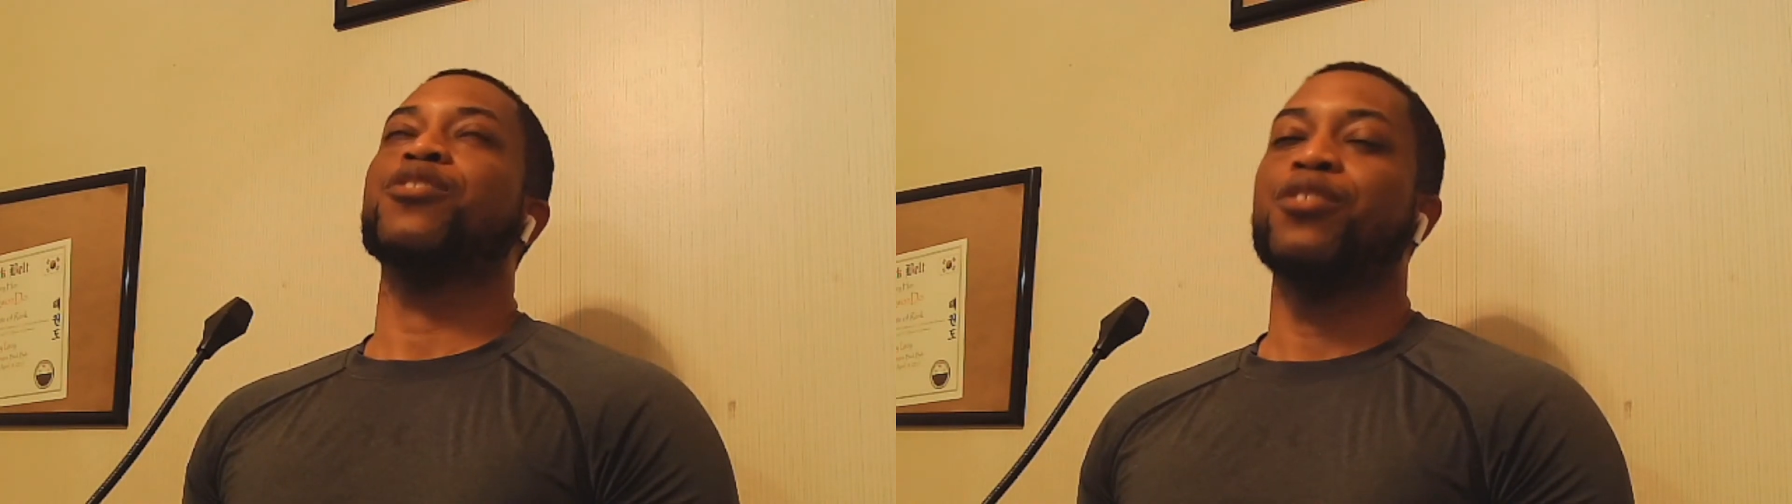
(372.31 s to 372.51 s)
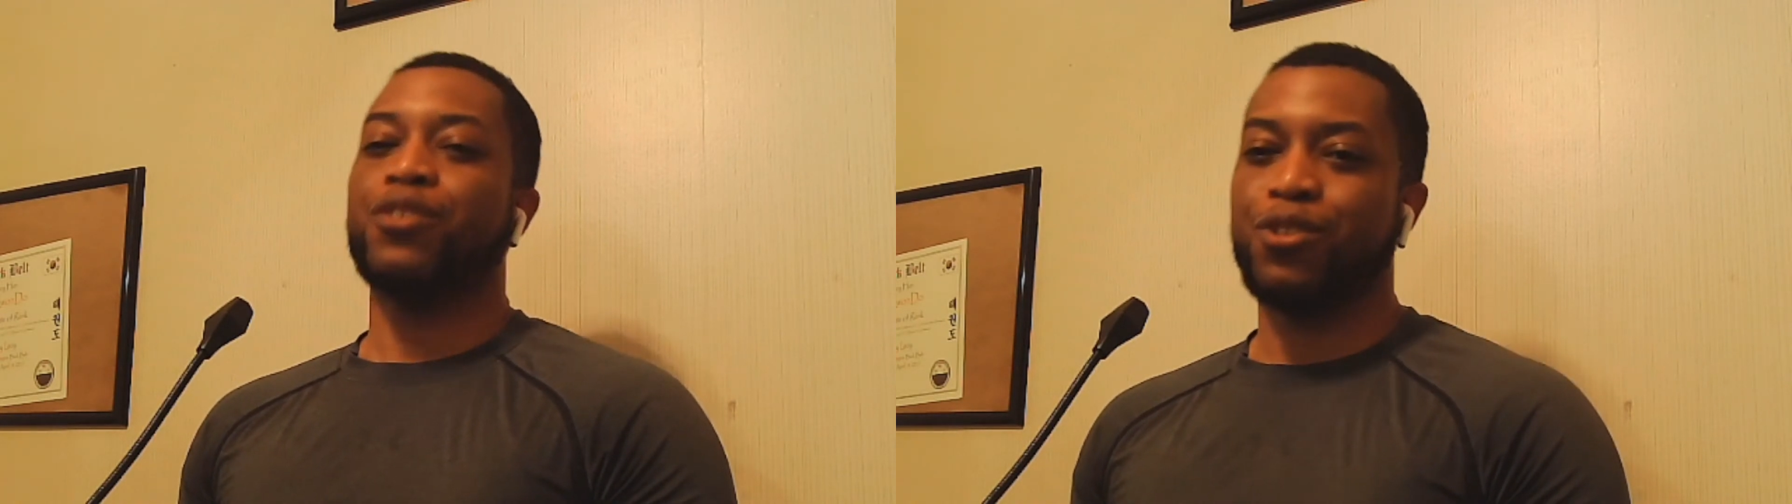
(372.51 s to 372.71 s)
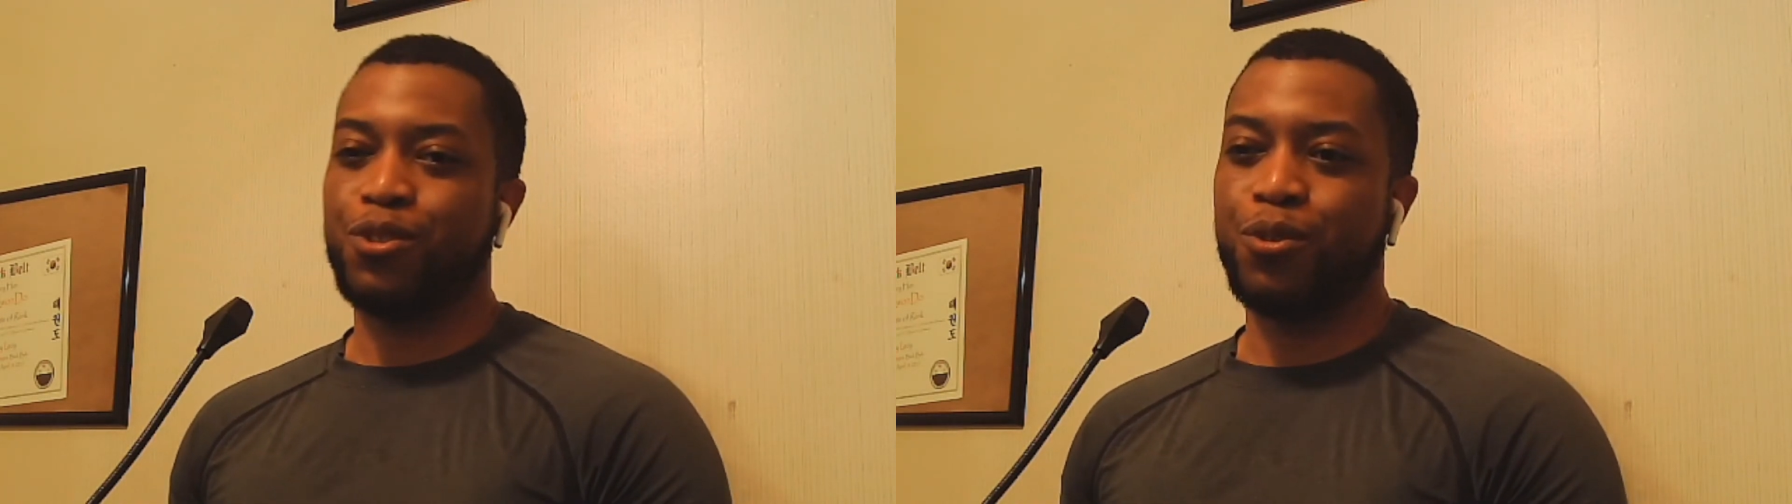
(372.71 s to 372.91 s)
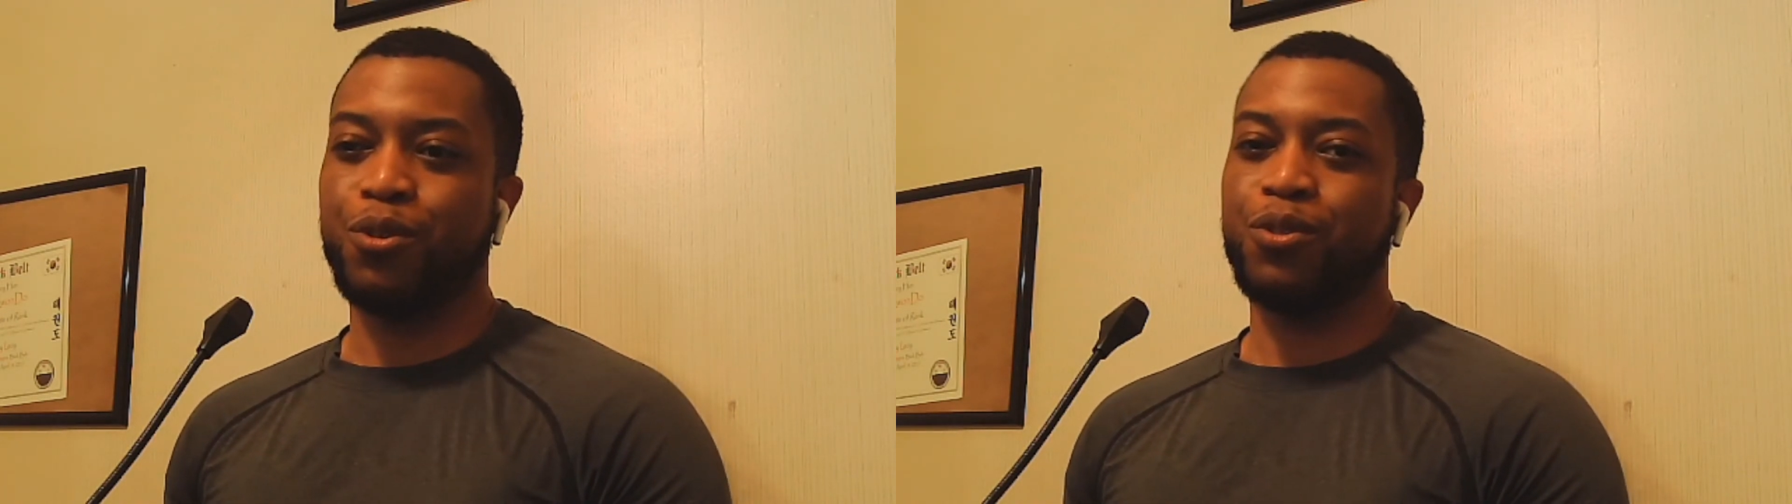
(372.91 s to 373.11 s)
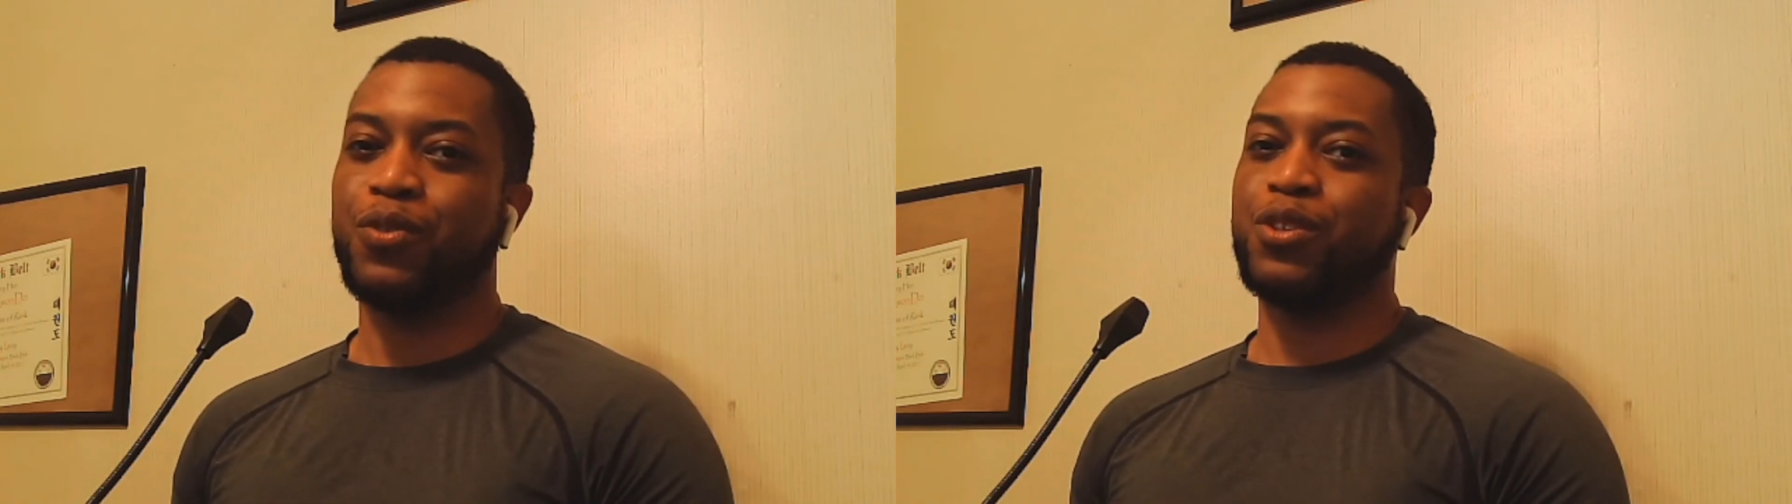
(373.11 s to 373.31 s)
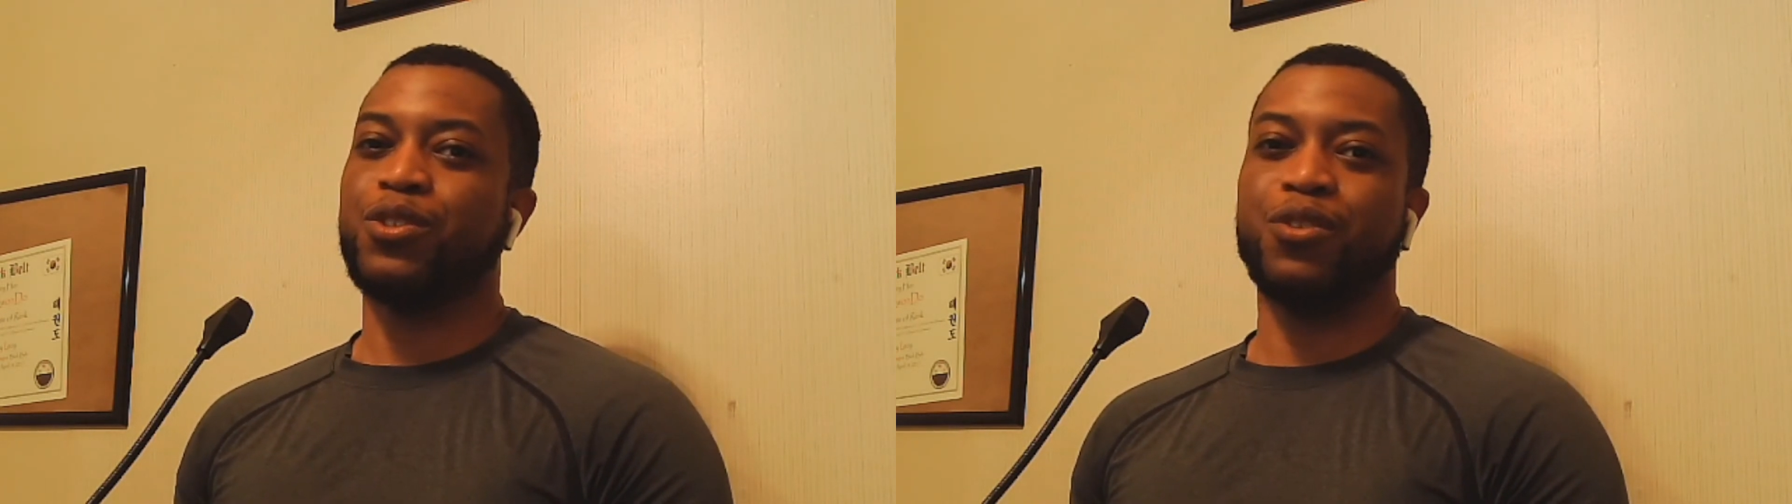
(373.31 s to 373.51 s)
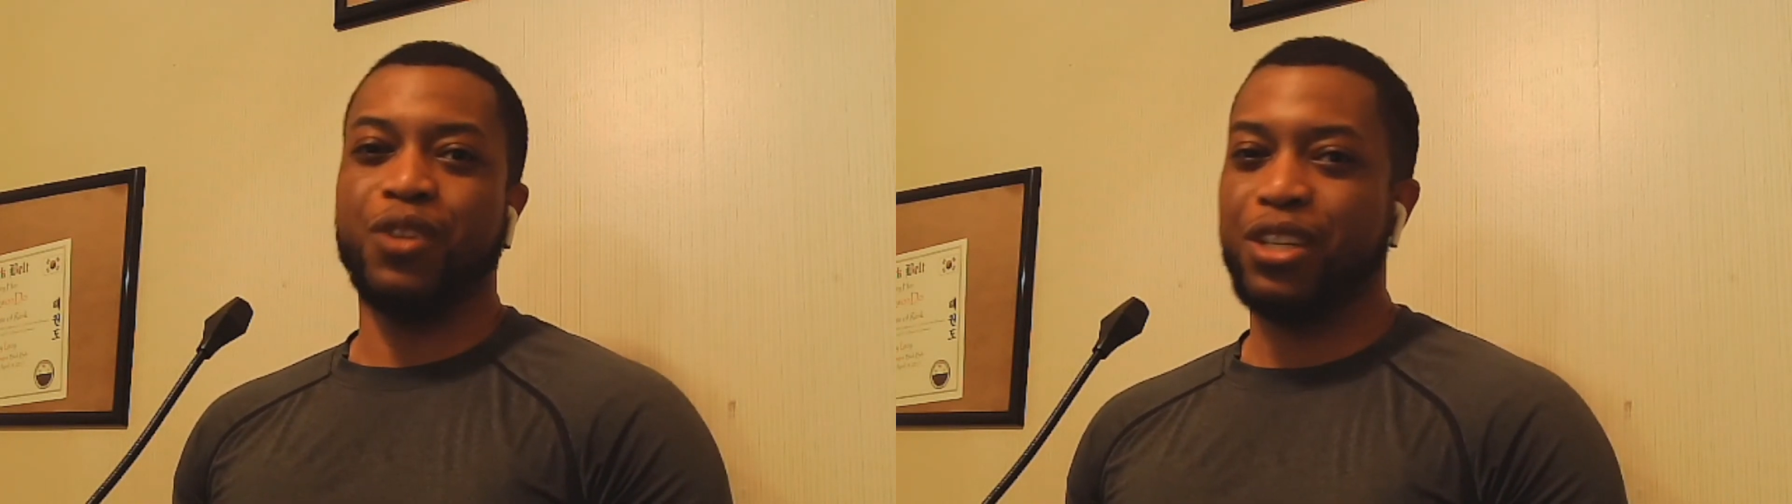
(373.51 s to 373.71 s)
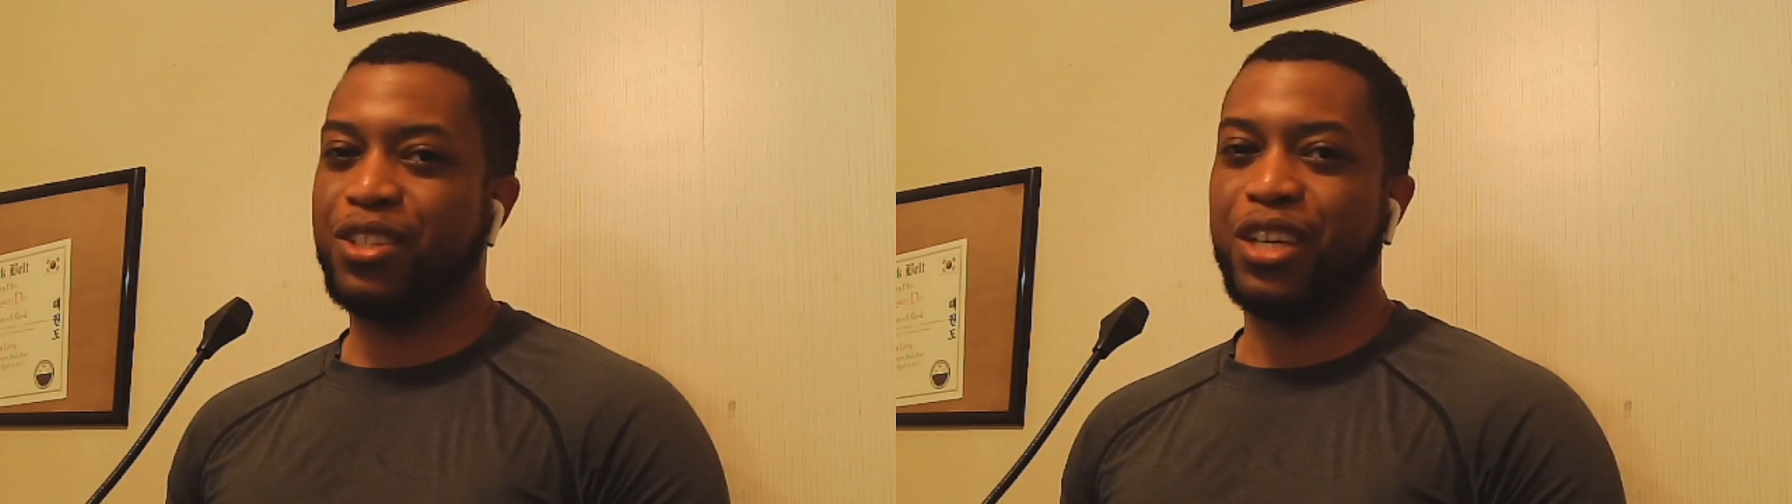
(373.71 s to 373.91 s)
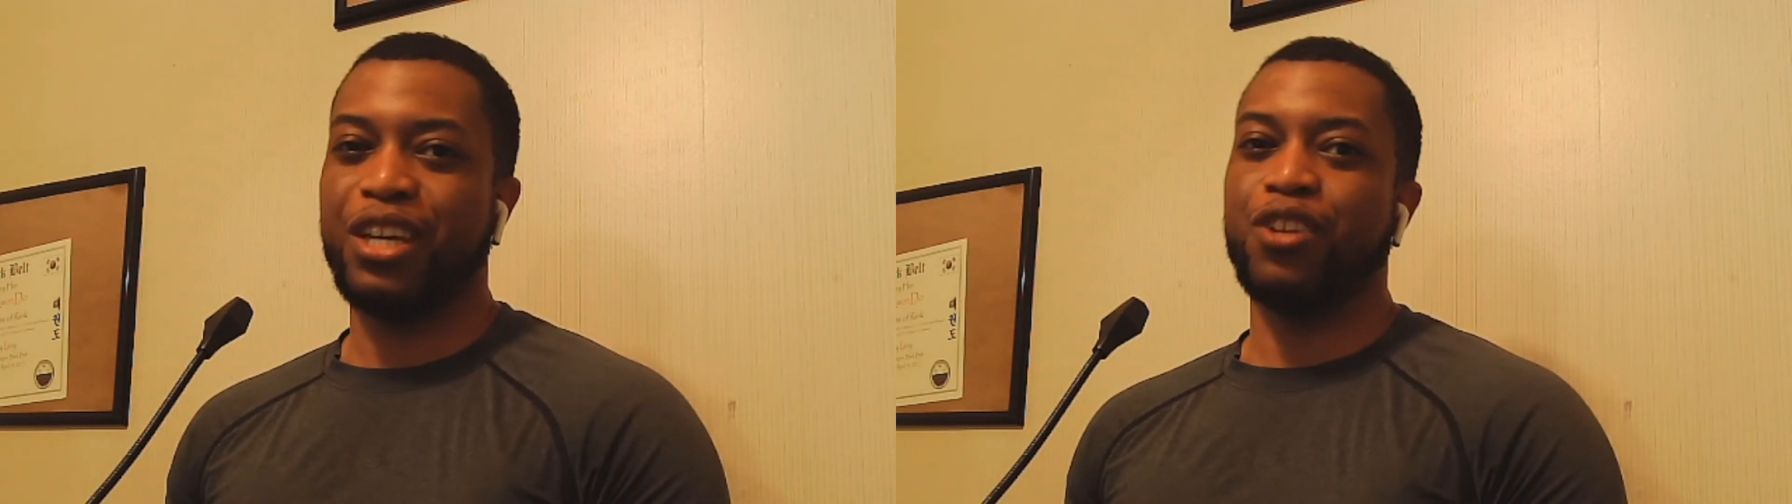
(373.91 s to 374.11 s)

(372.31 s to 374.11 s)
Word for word: Sauron versus Lich King,